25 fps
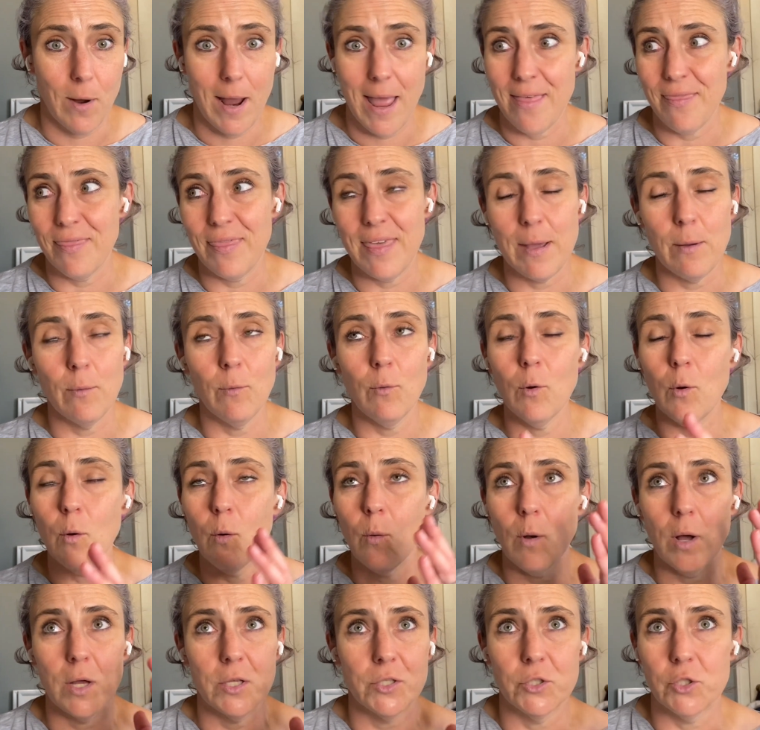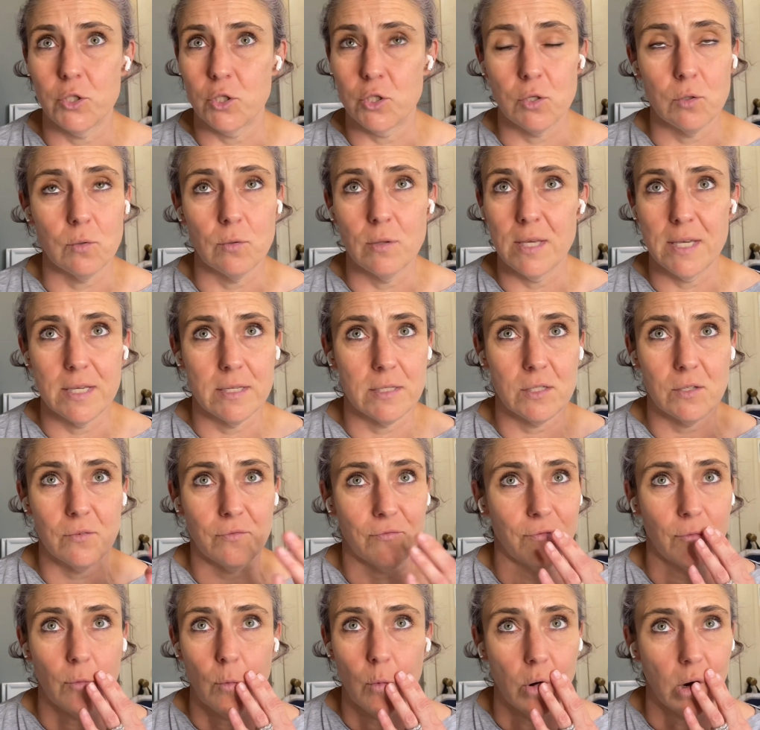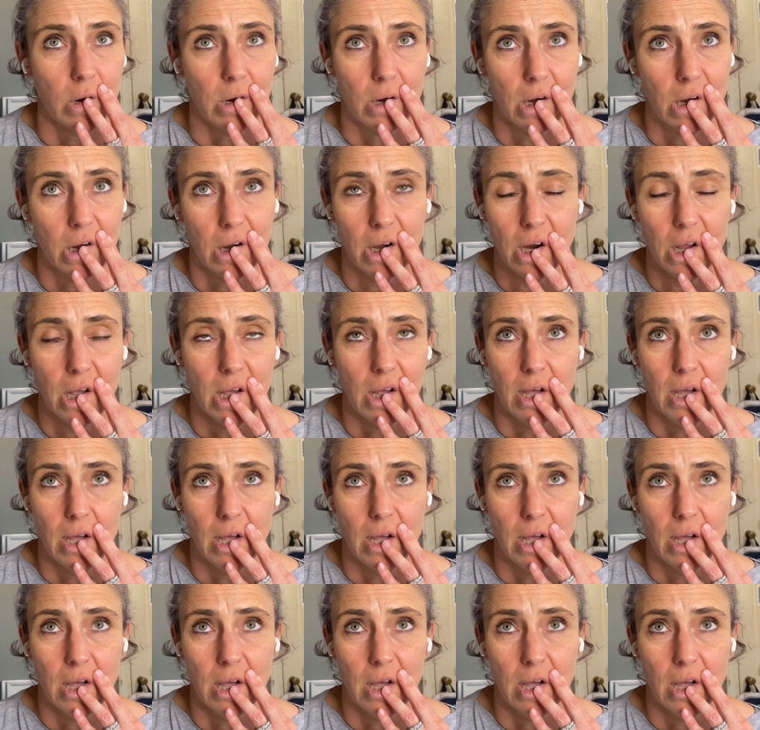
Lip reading: and they will do this for